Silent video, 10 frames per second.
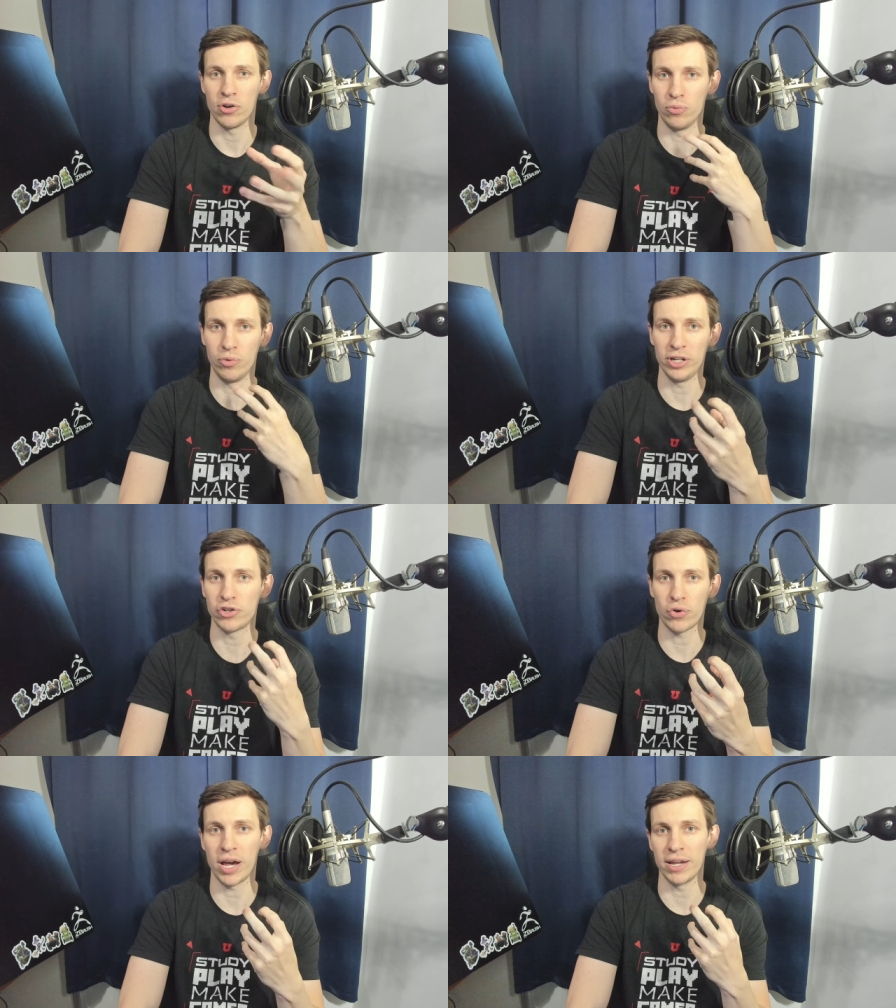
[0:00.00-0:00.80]
really
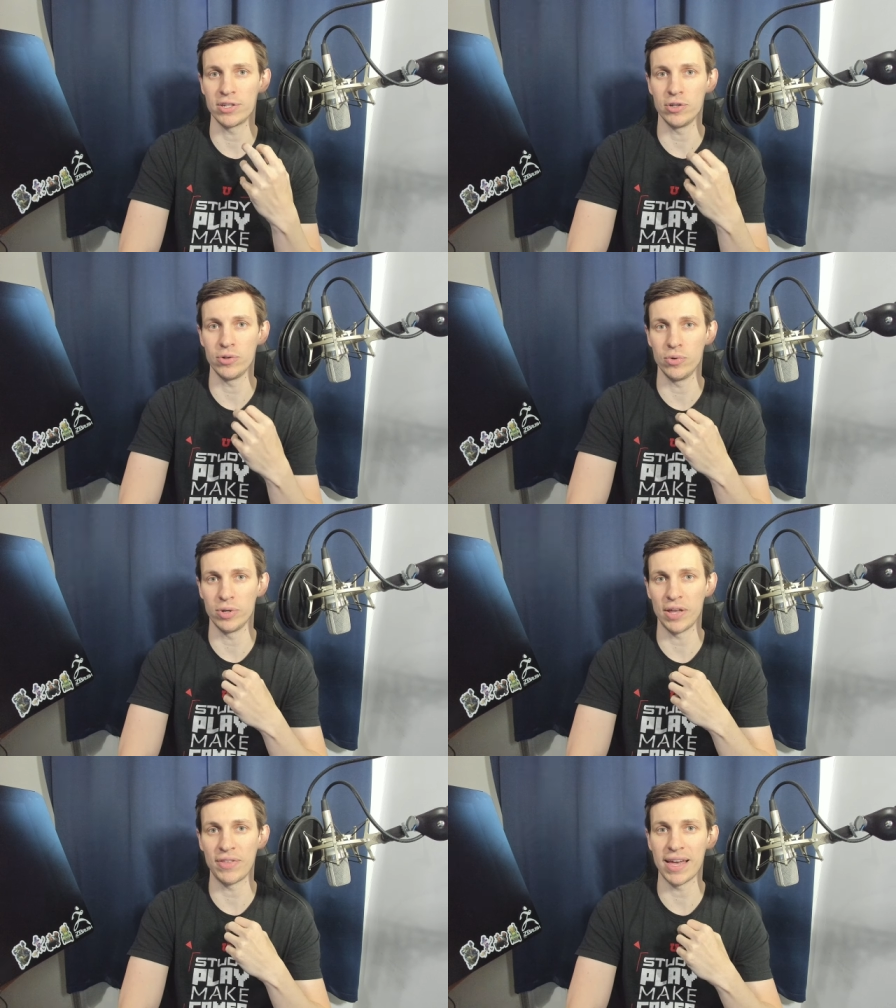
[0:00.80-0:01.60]
try to
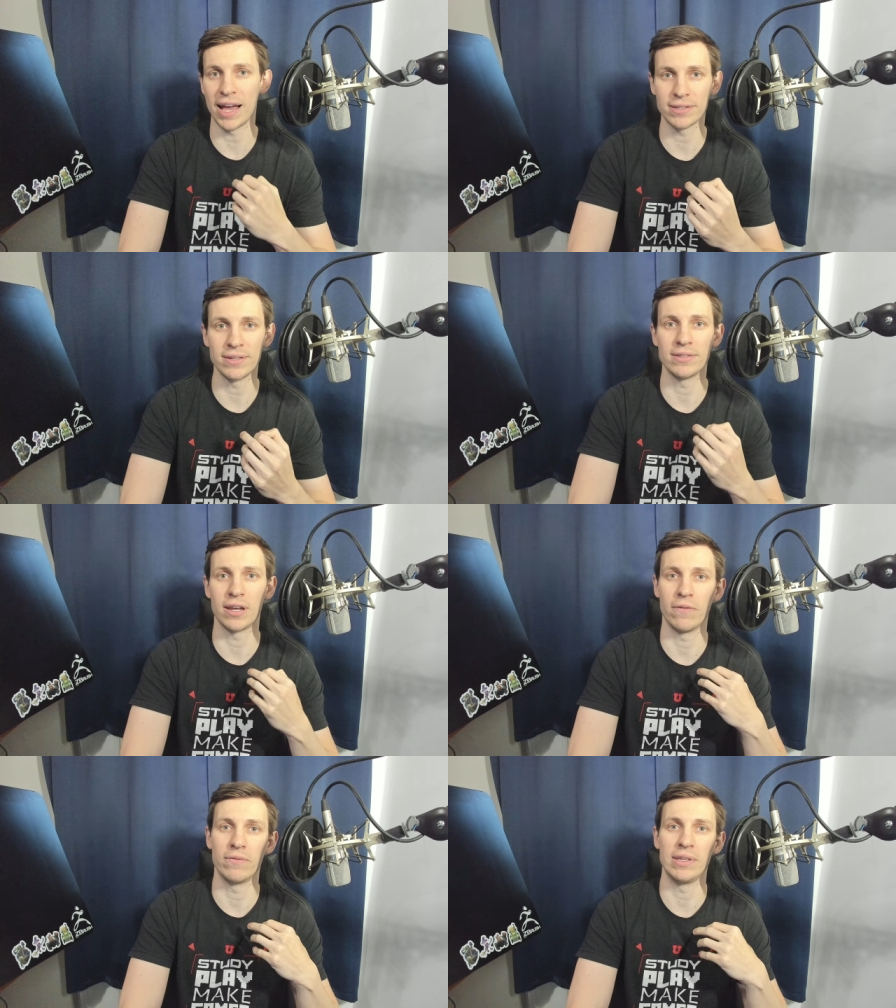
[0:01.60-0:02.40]
get the essence
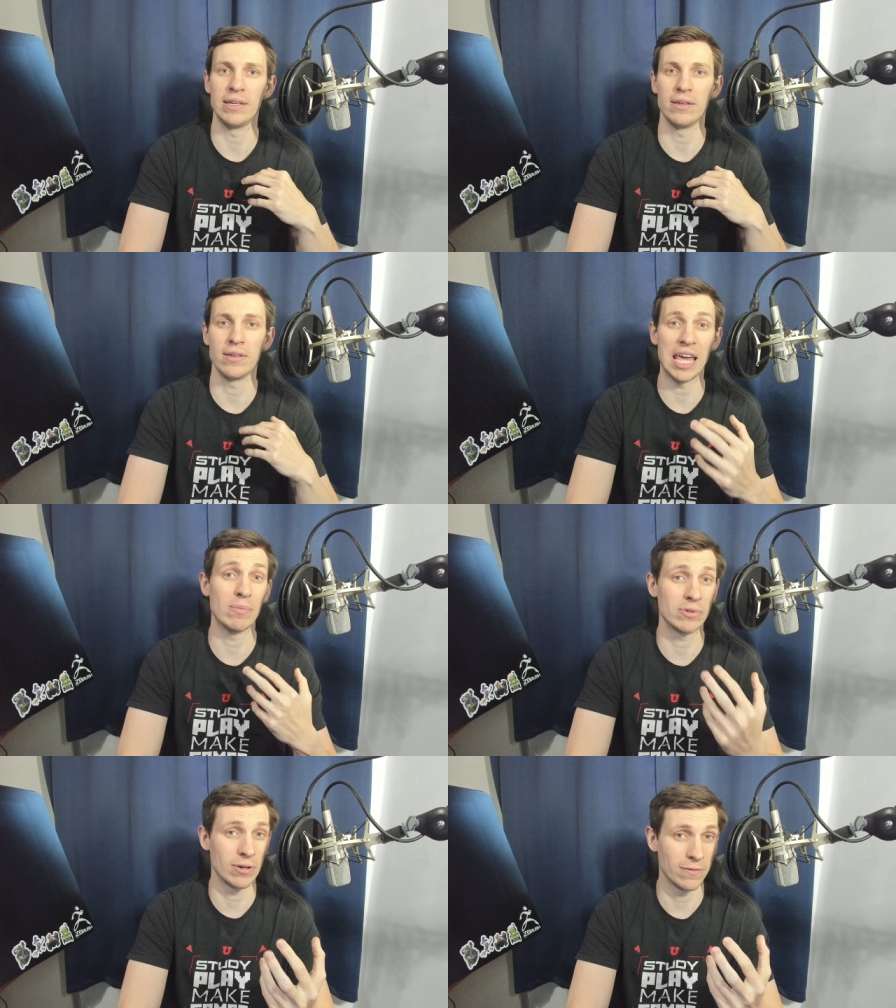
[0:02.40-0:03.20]
of the
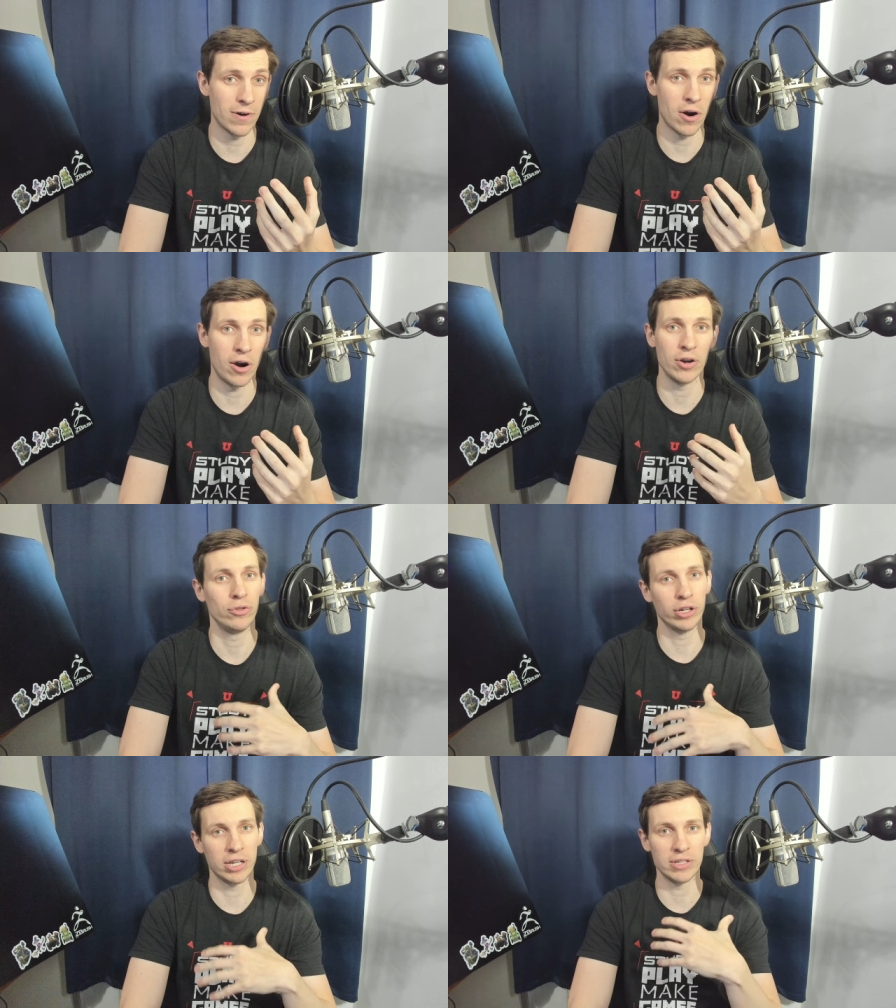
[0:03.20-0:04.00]
game so far,
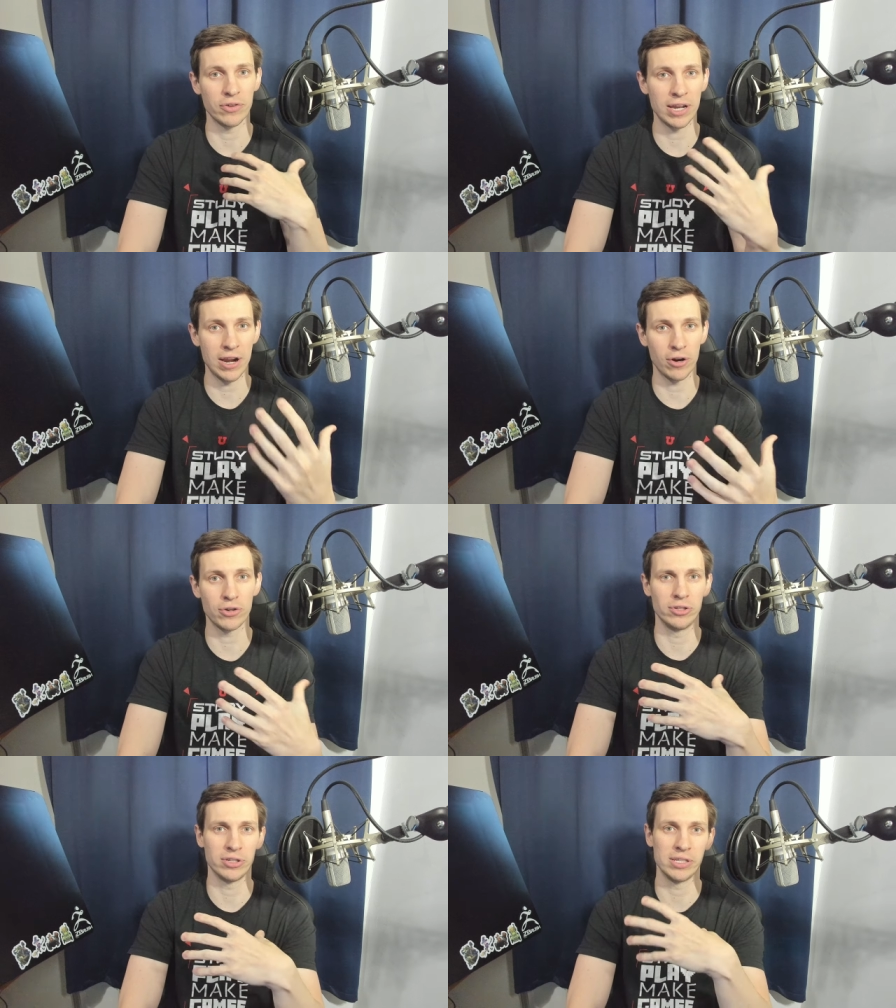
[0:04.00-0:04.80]
look at the other
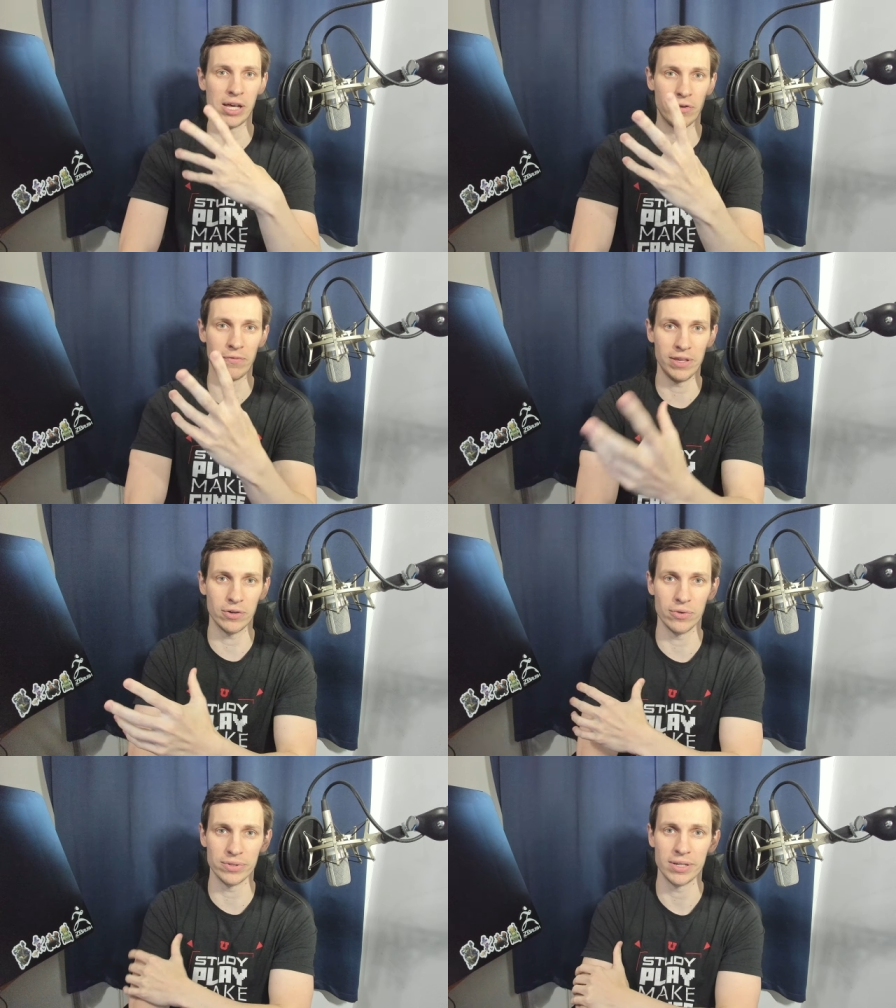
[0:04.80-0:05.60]
characters, look at the other
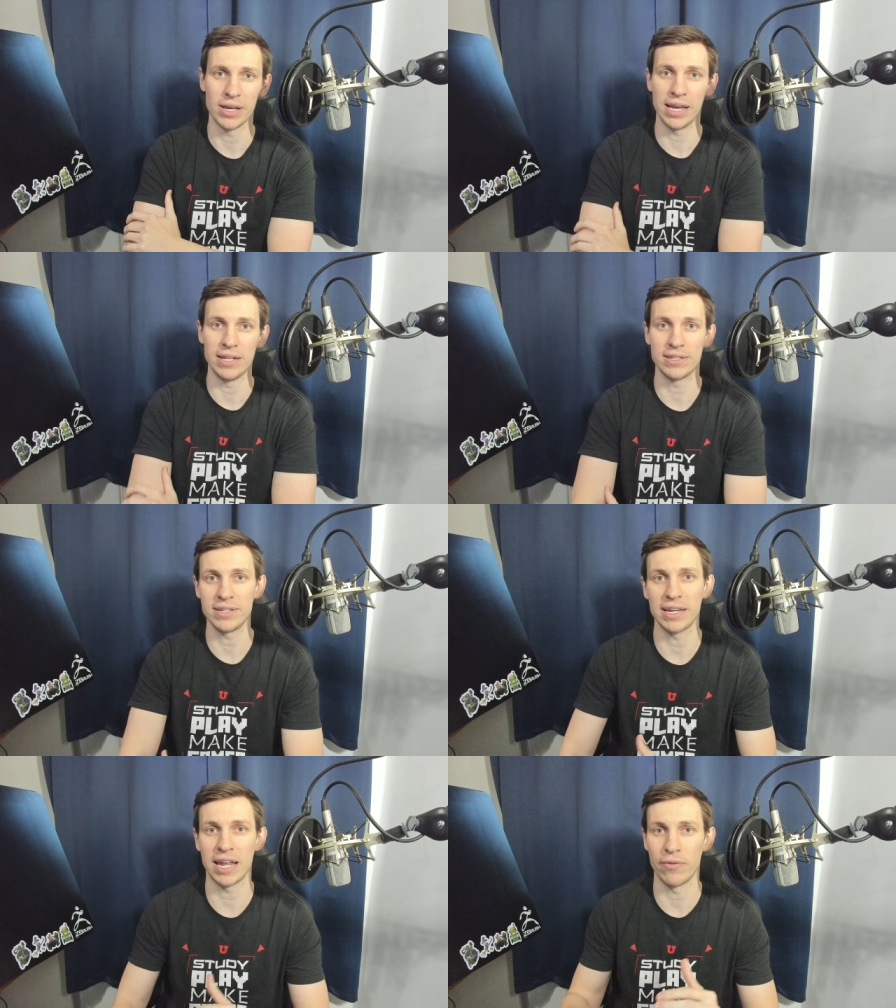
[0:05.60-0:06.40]
vehicles, and
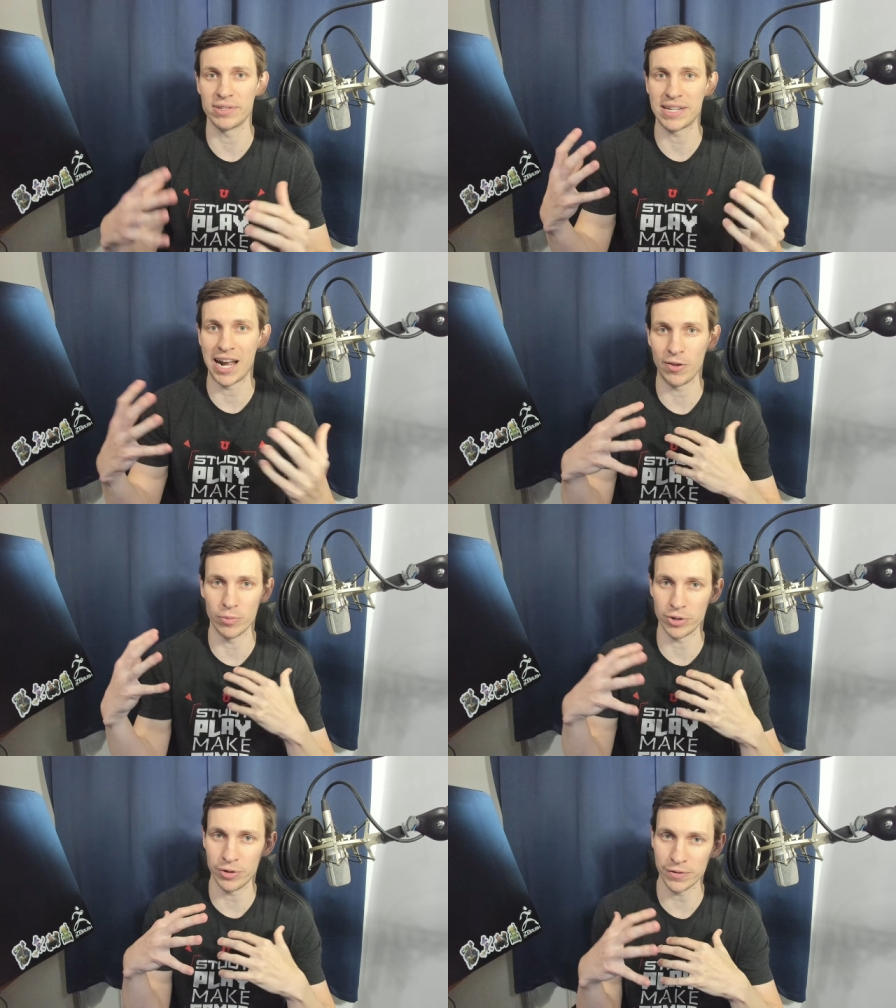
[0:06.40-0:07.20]
see kind of the style that we're going